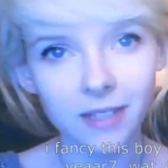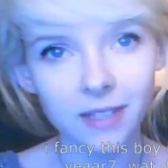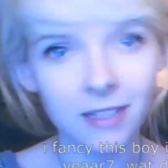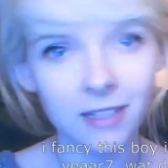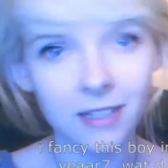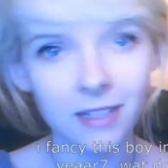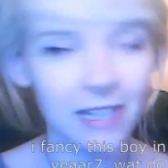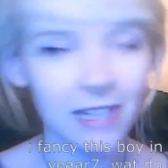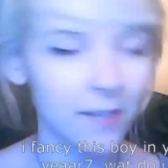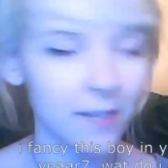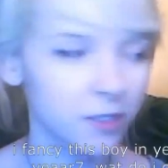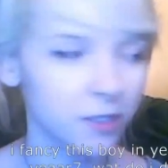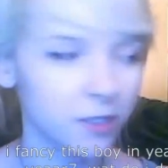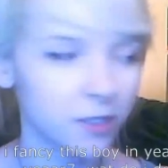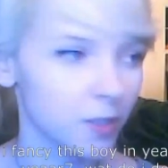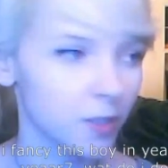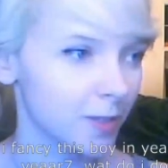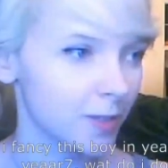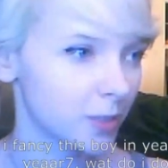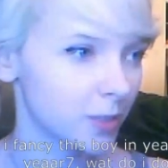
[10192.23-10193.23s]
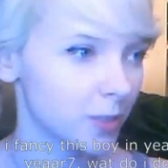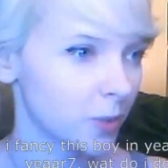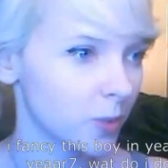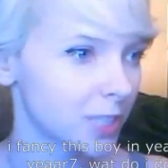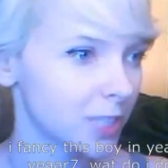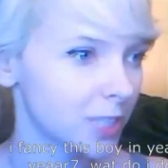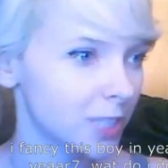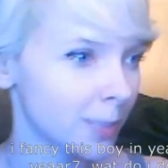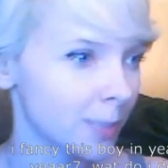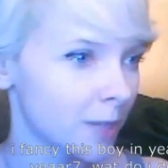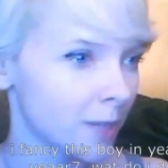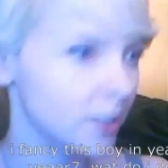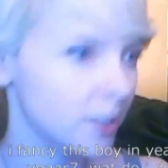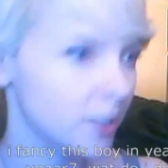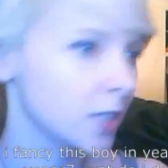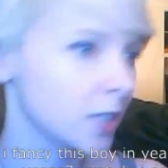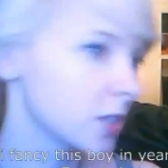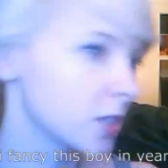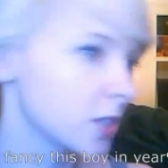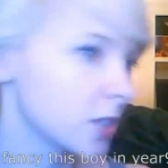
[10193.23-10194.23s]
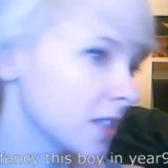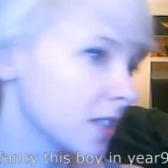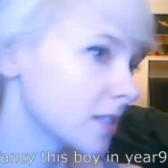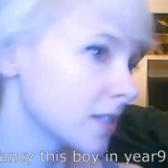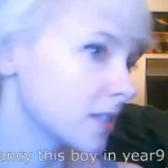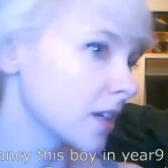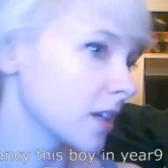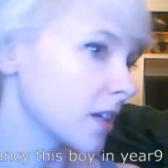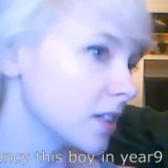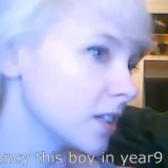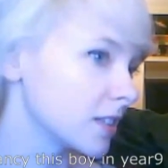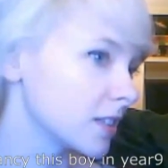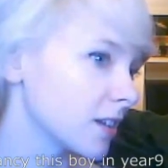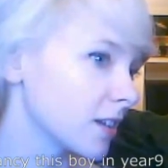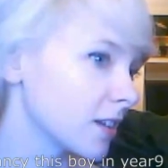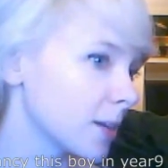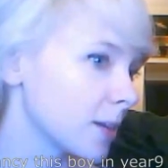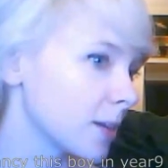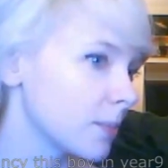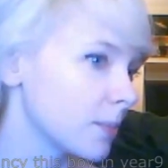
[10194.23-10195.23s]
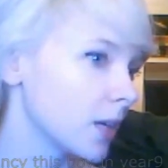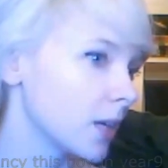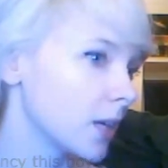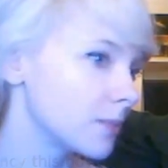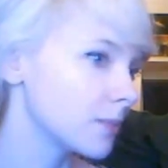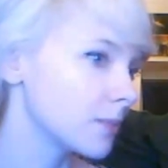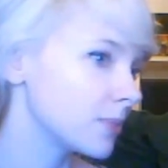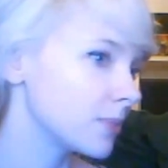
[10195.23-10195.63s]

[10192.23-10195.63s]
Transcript: that an 11-year-old is watching my videos and deciding that I might